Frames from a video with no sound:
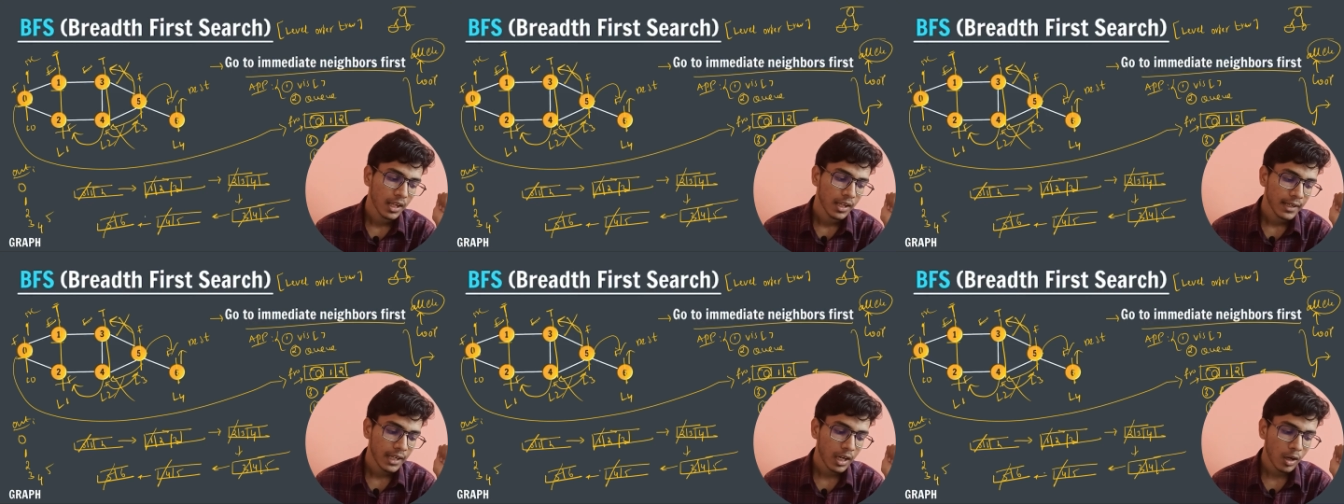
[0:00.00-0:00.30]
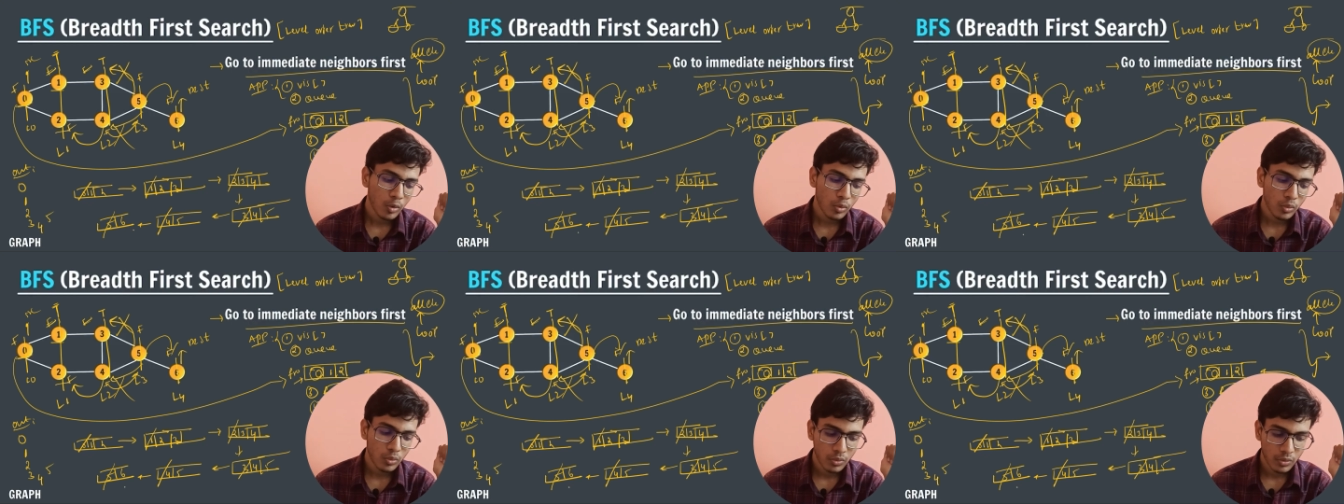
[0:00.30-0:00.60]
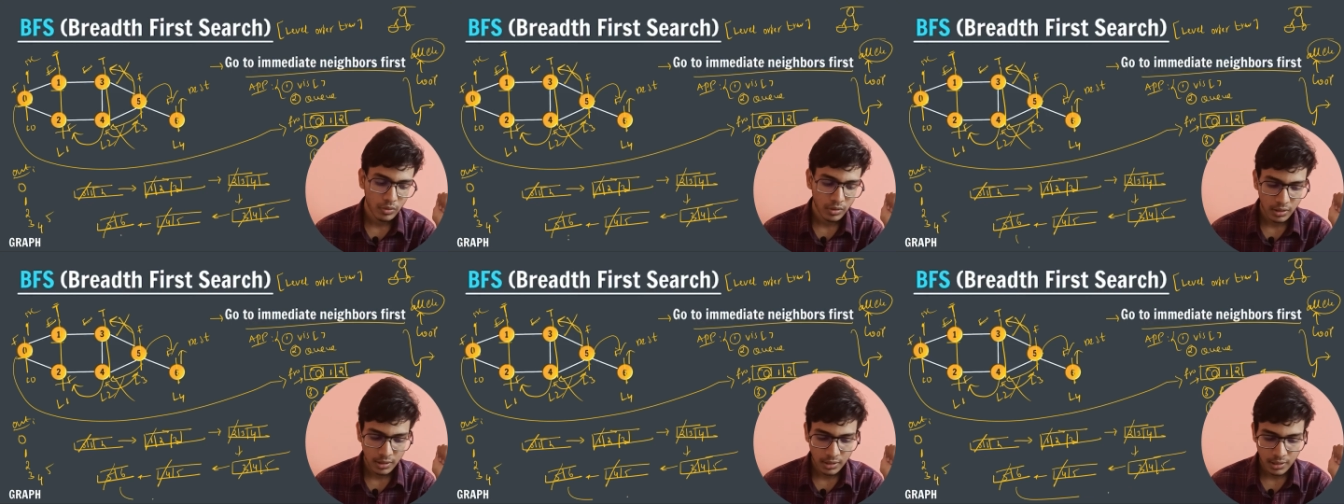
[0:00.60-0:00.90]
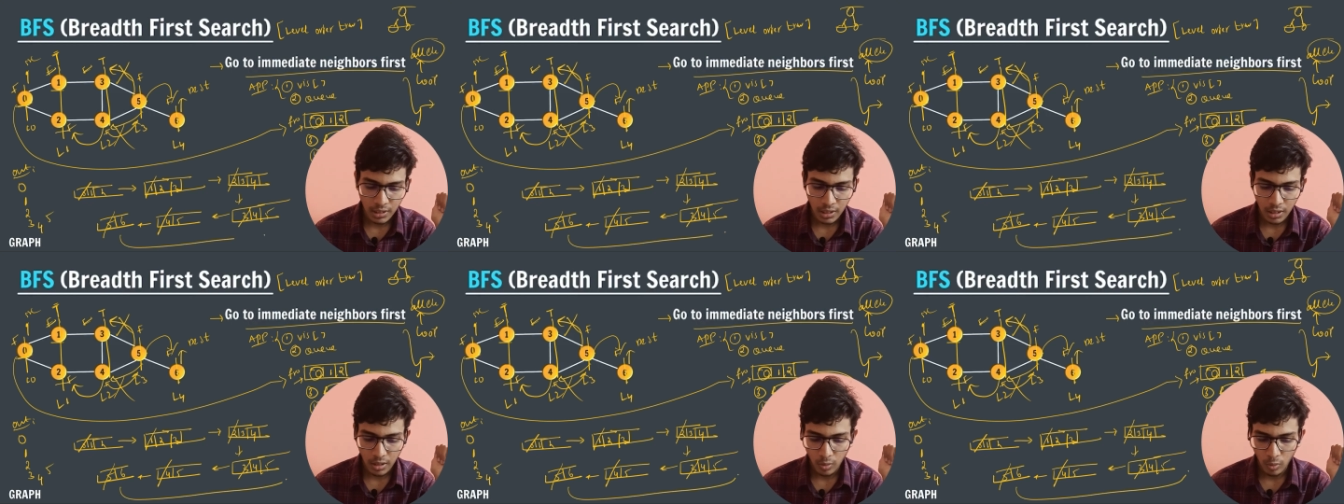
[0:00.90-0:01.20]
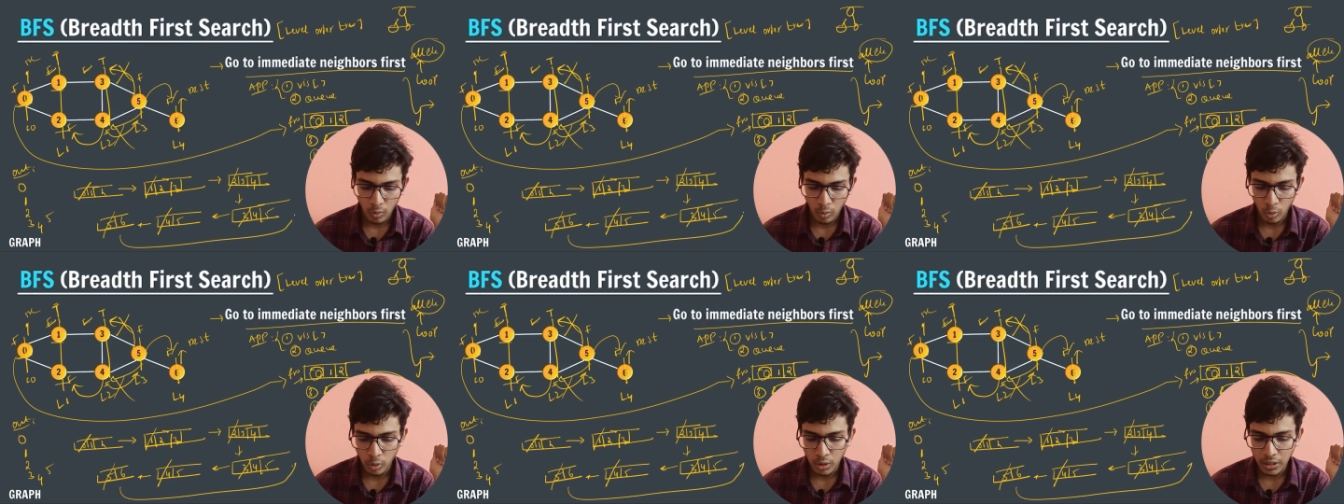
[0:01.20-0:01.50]
Now the
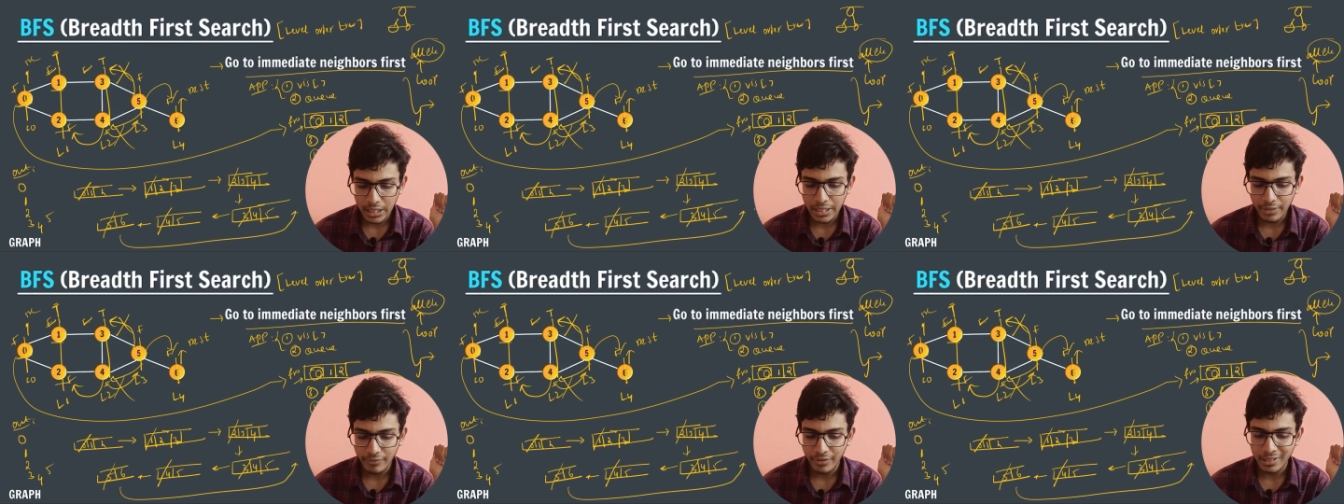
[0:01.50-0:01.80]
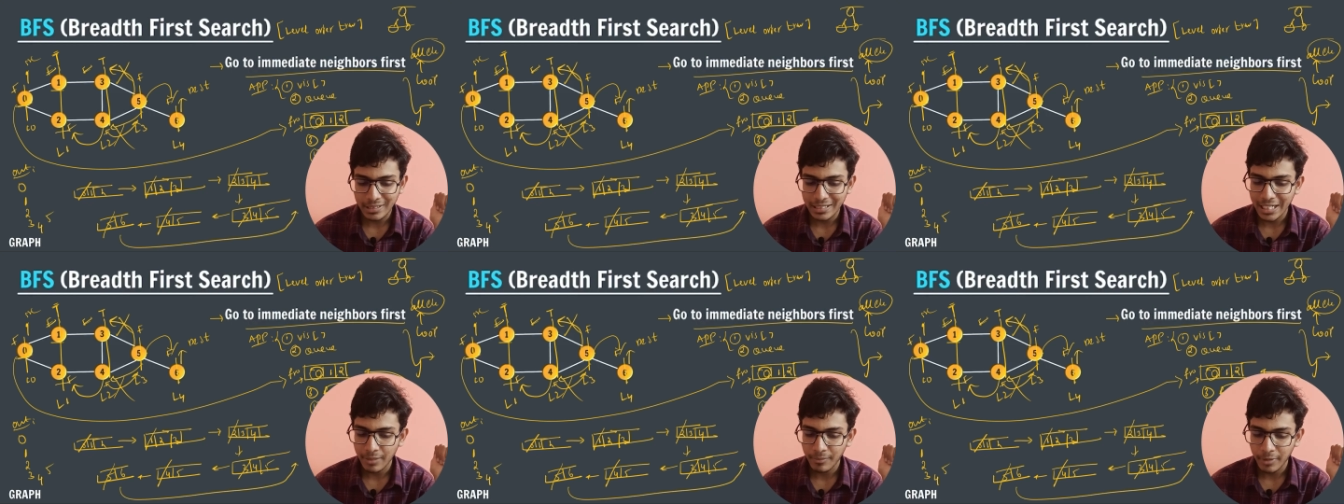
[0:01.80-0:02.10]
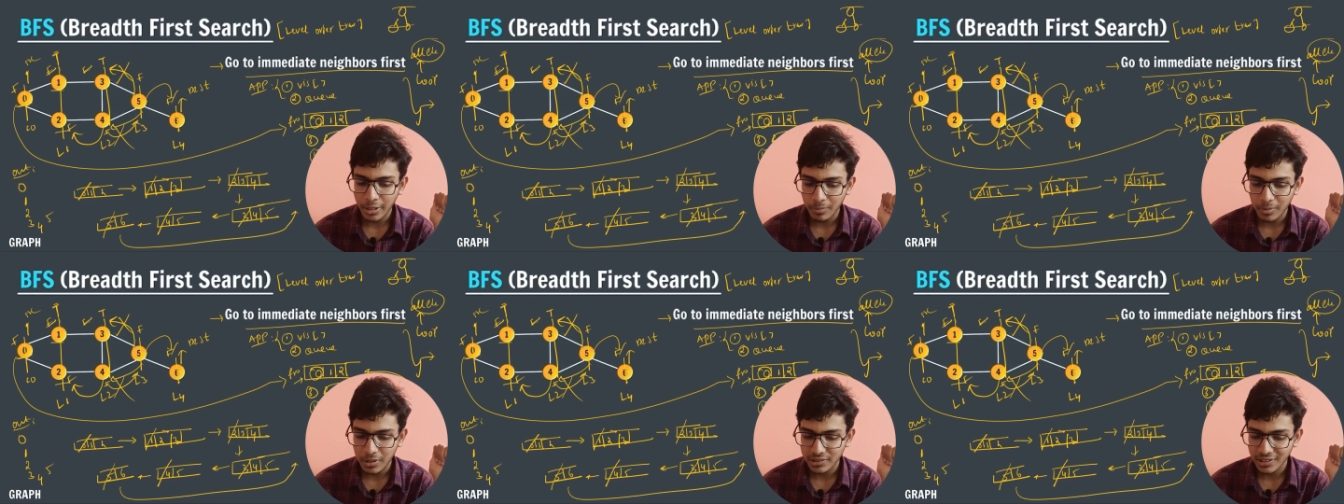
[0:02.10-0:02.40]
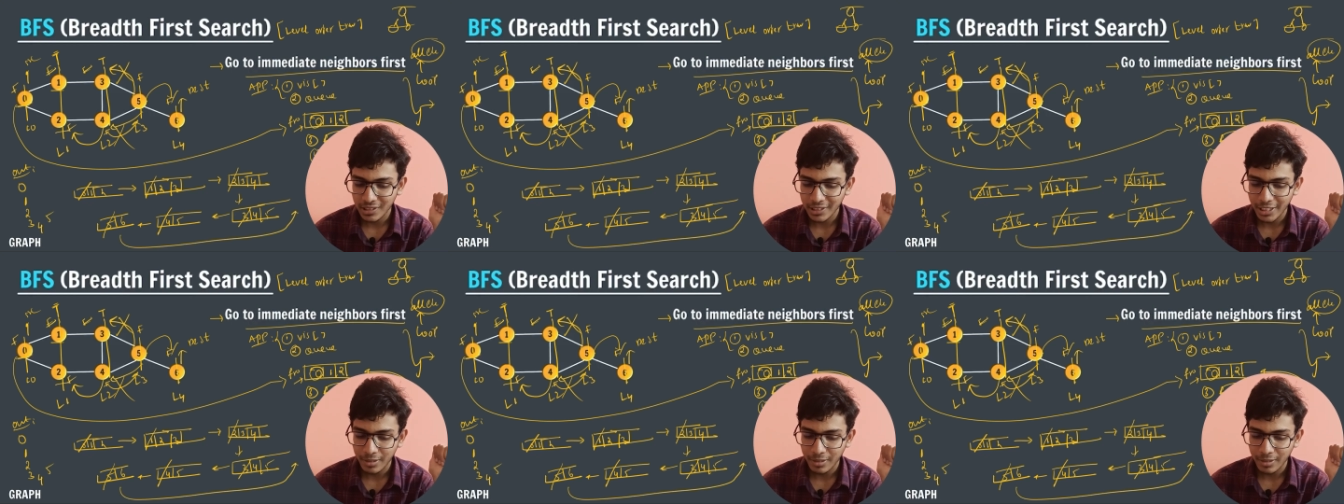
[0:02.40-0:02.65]
only one element present